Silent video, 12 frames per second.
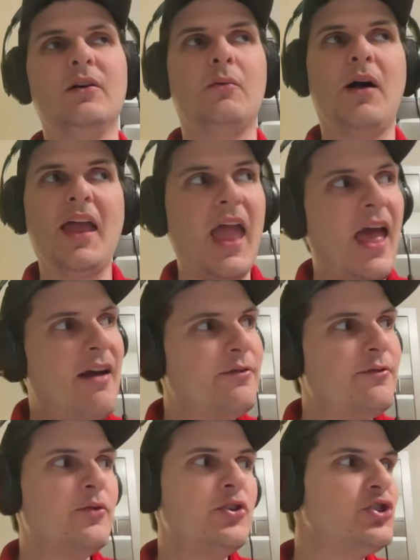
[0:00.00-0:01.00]
why
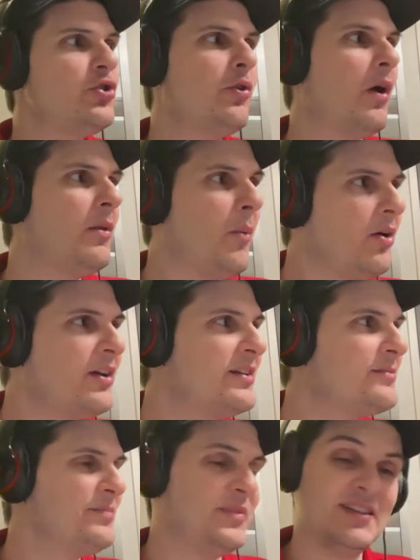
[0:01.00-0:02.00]
every shooter on the
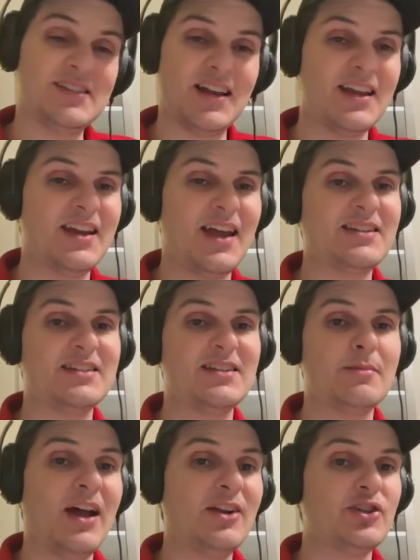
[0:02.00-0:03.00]
market is getting connected to
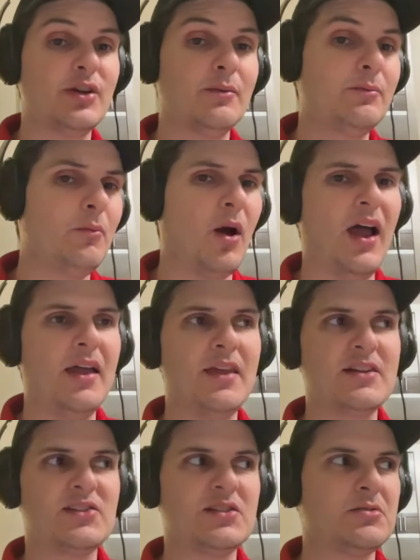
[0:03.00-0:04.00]
the Magic and why
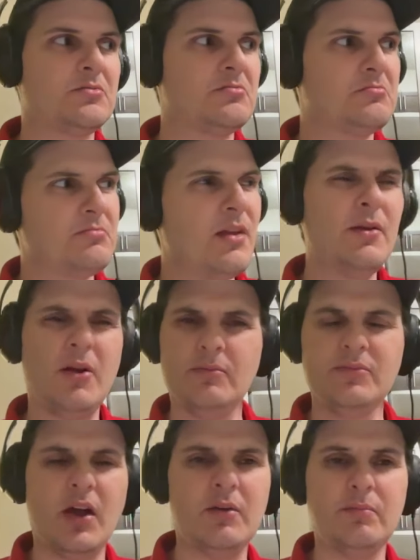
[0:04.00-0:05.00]
that's, you know,
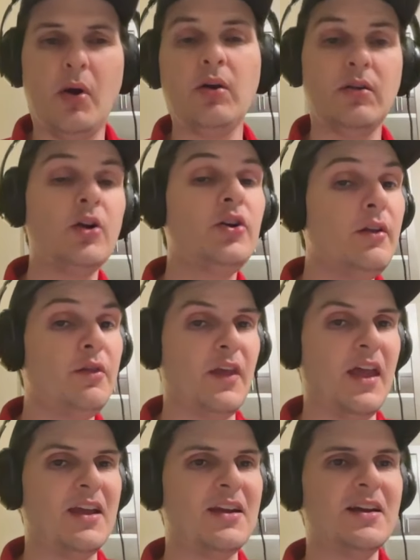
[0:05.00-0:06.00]
a, part, a good
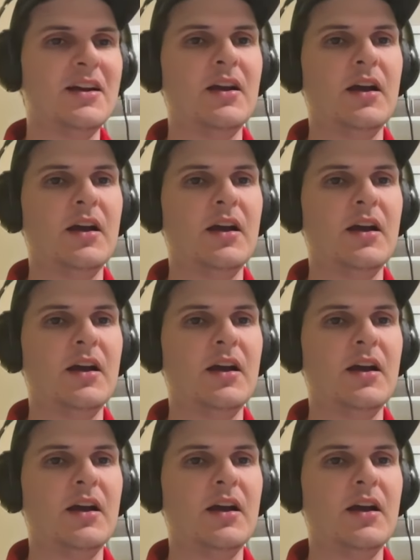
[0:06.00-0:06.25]
thing,